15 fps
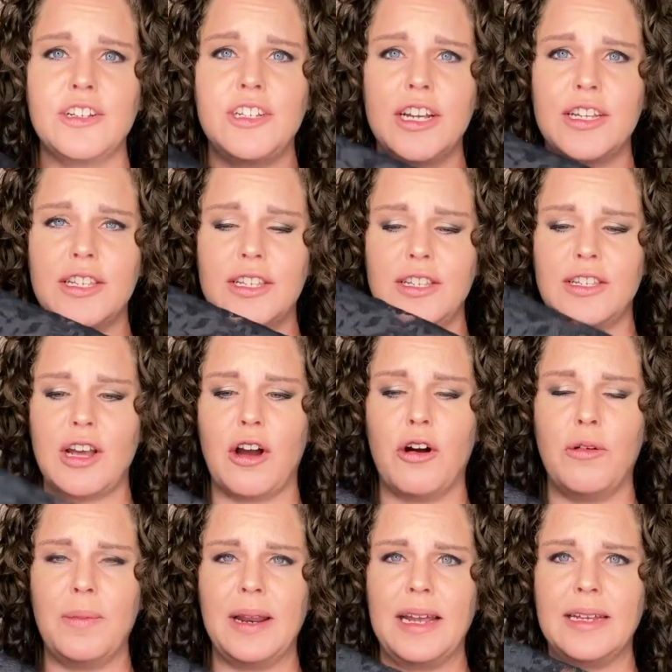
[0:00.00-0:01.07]
just
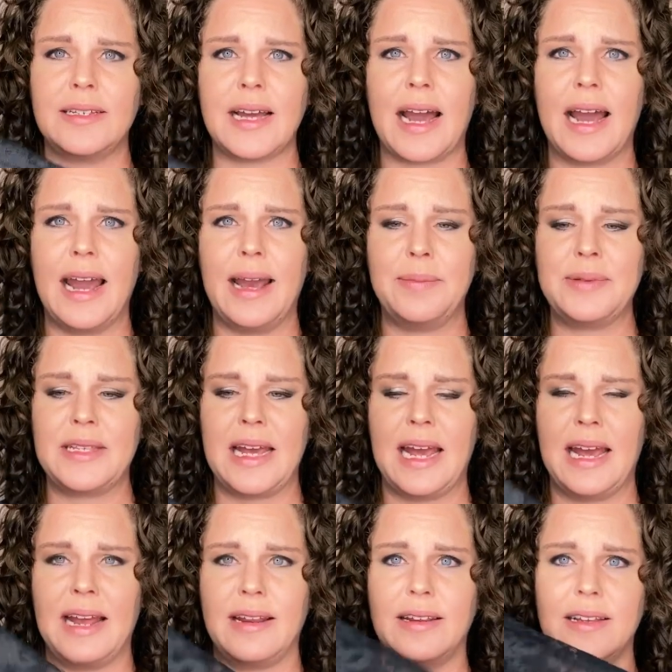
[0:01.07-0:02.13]
so many types
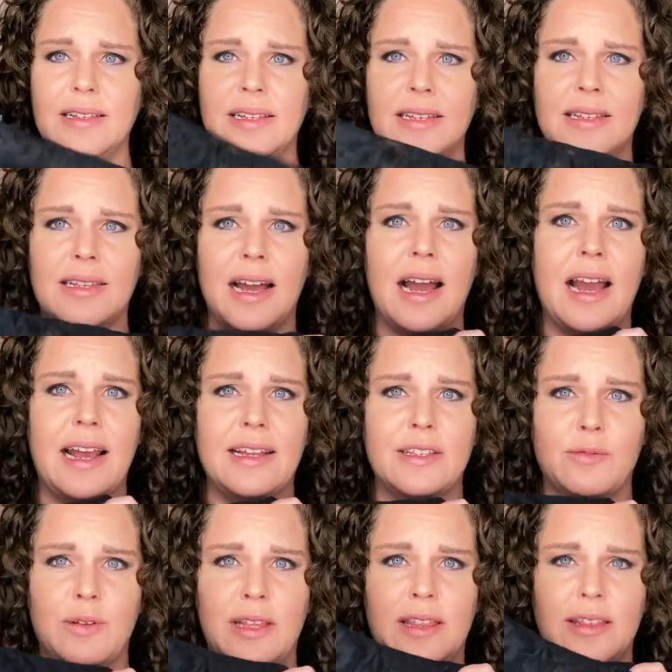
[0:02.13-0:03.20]
and designs
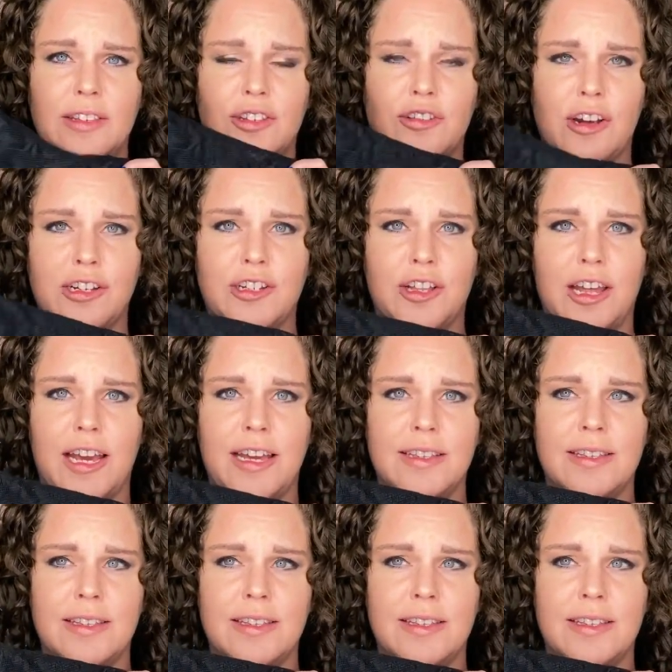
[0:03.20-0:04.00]
with stretch lace.